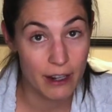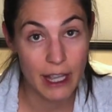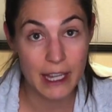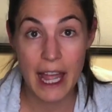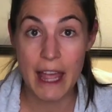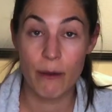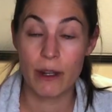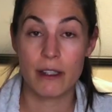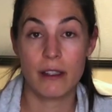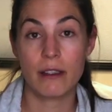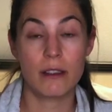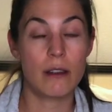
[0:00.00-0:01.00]
Like I would
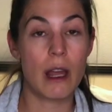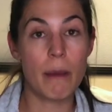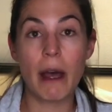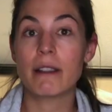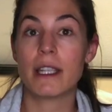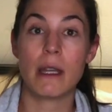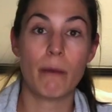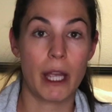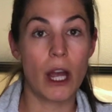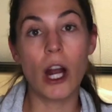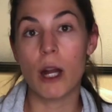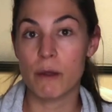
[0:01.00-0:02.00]
about to eat my
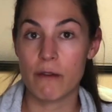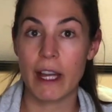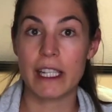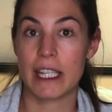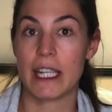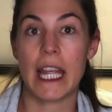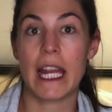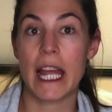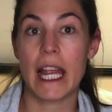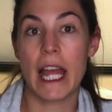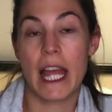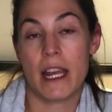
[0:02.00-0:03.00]
arm if I didn't eat
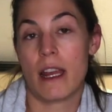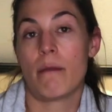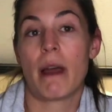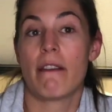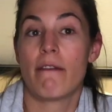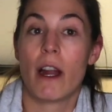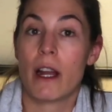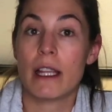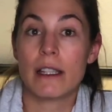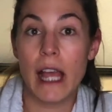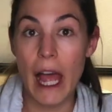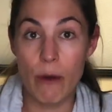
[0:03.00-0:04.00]
it. And in my
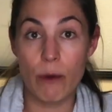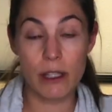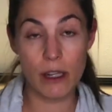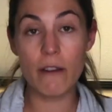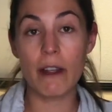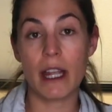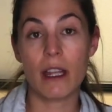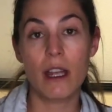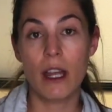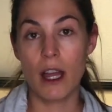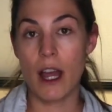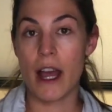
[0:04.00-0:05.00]
fairness, I was starving.
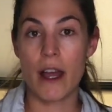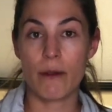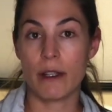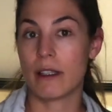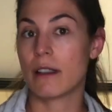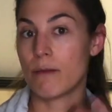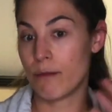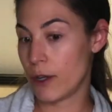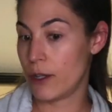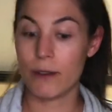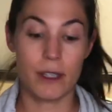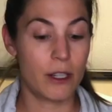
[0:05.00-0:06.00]
I was
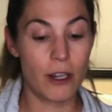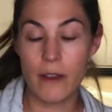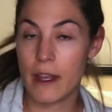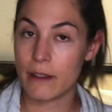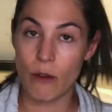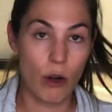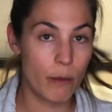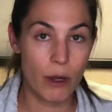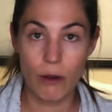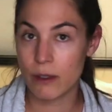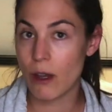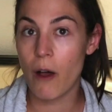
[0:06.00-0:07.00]
producing all this,
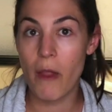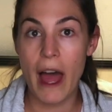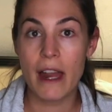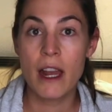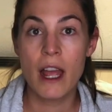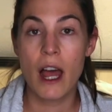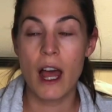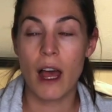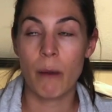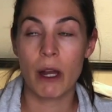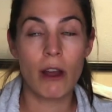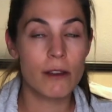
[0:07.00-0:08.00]
hormones, all that.
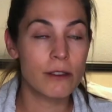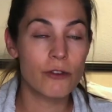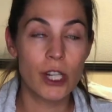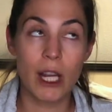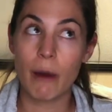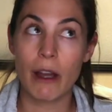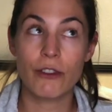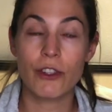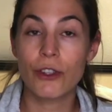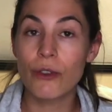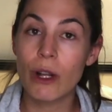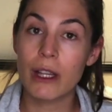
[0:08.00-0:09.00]
I'd also drink about
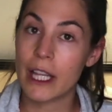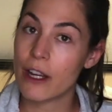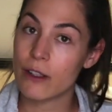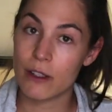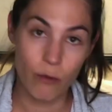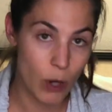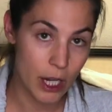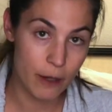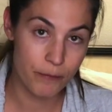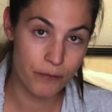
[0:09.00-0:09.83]
2 liters of water.